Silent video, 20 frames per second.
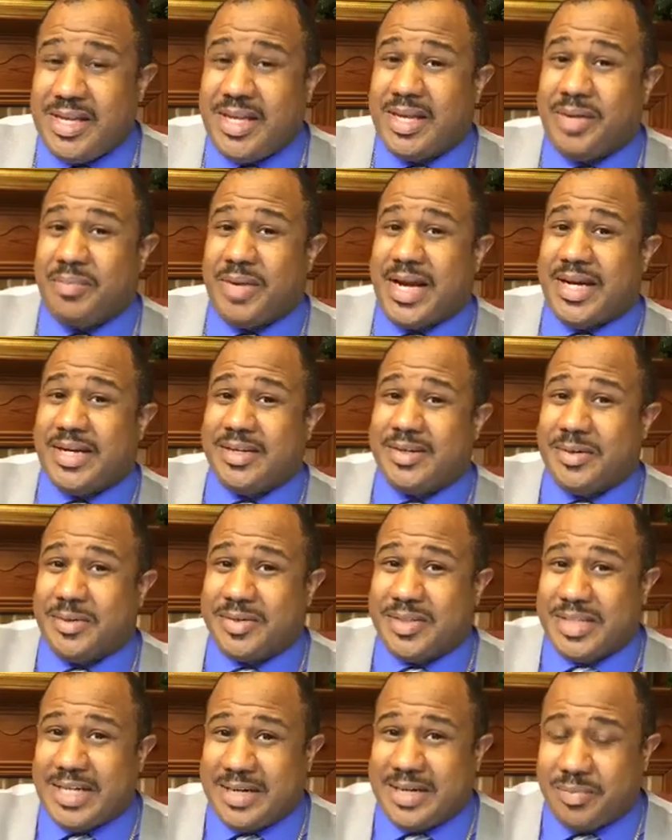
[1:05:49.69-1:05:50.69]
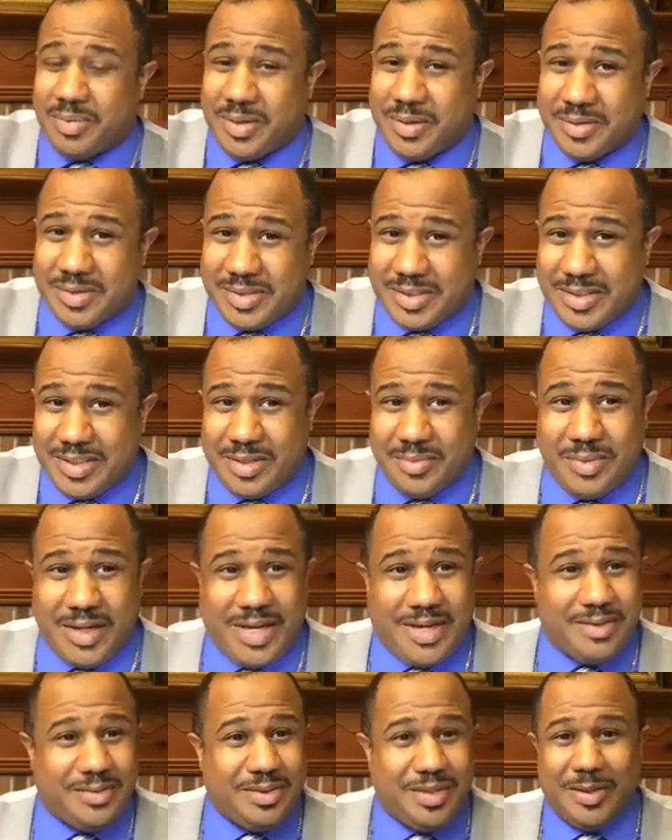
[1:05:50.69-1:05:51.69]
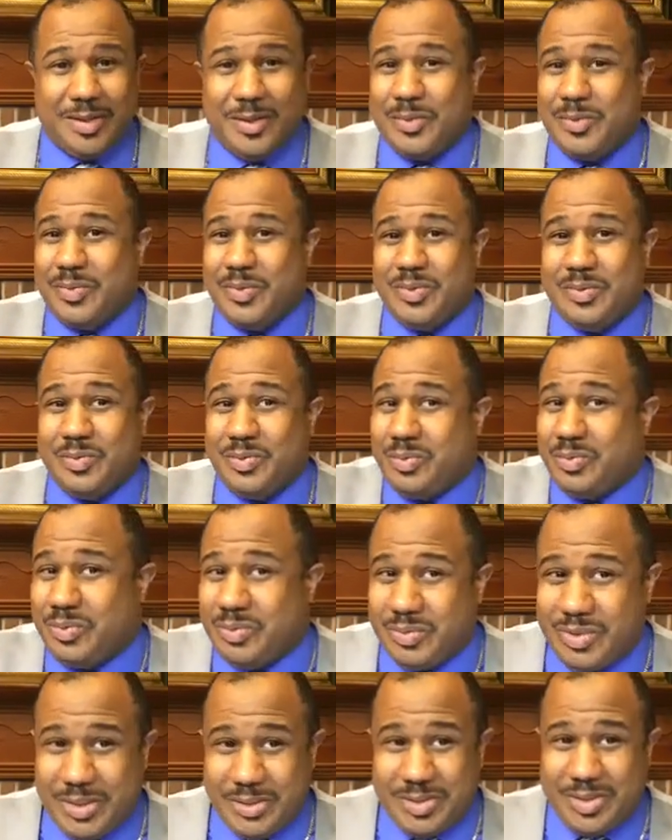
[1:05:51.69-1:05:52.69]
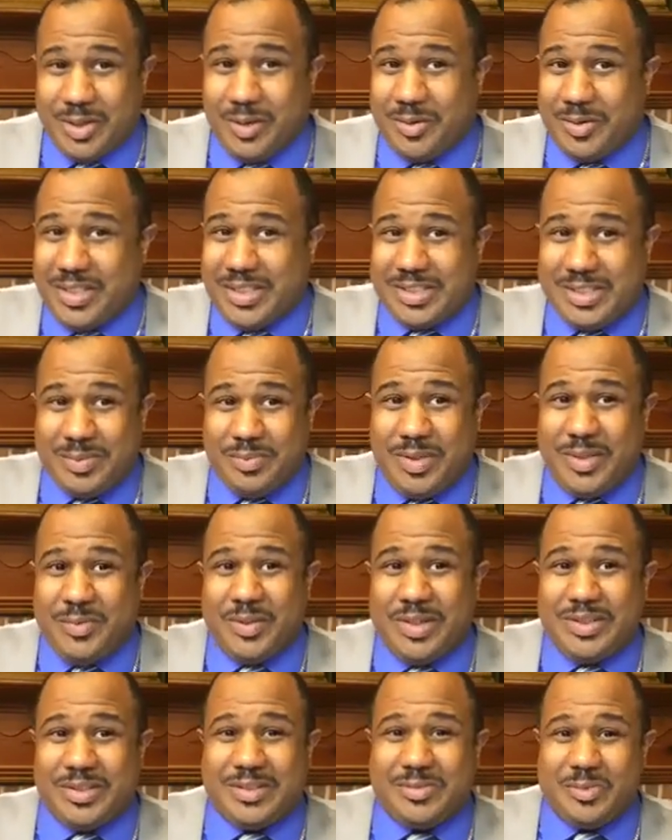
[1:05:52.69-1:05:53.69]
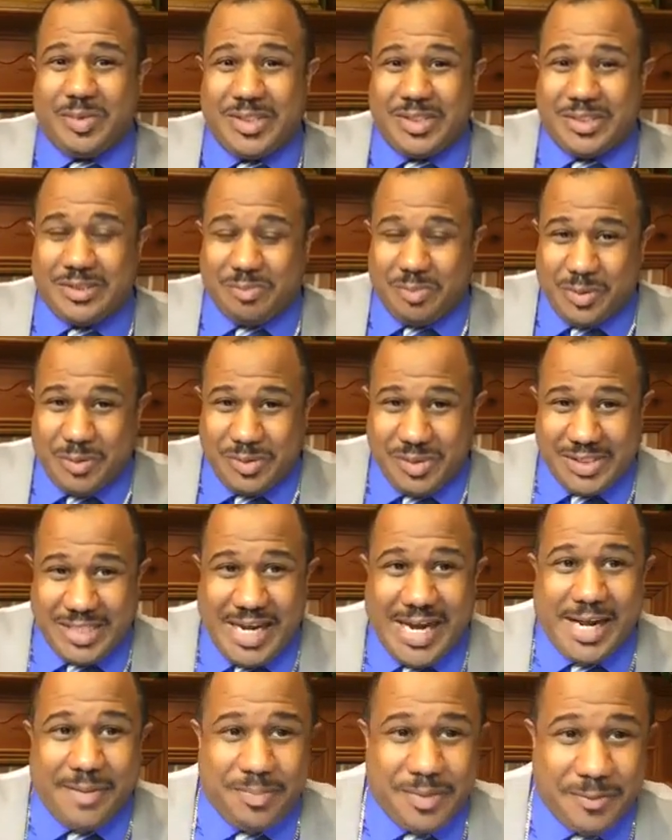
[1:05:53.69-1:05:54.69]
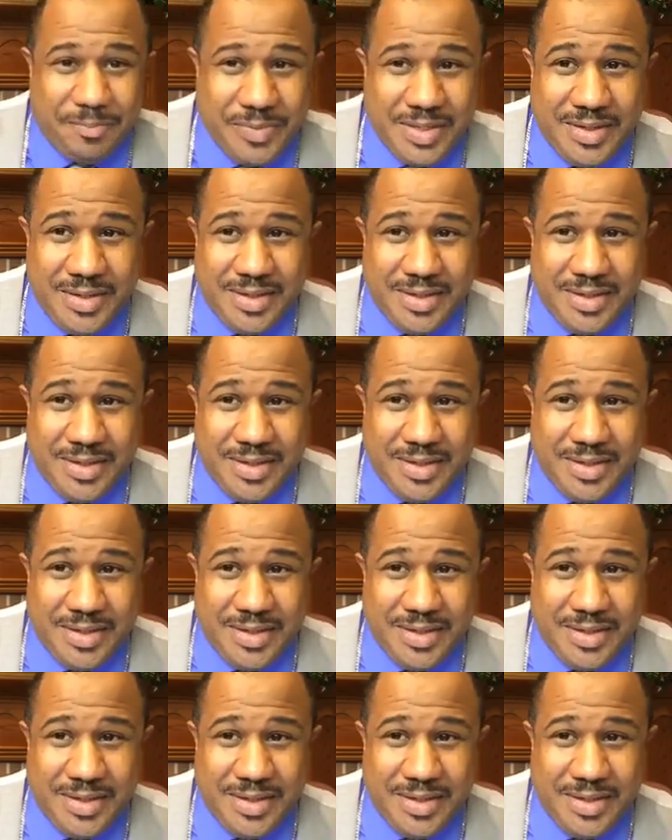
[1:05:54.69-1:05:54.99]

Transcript: Am I to go to that person? Am I, you know, you showed this to me. What's what's supposed to happen?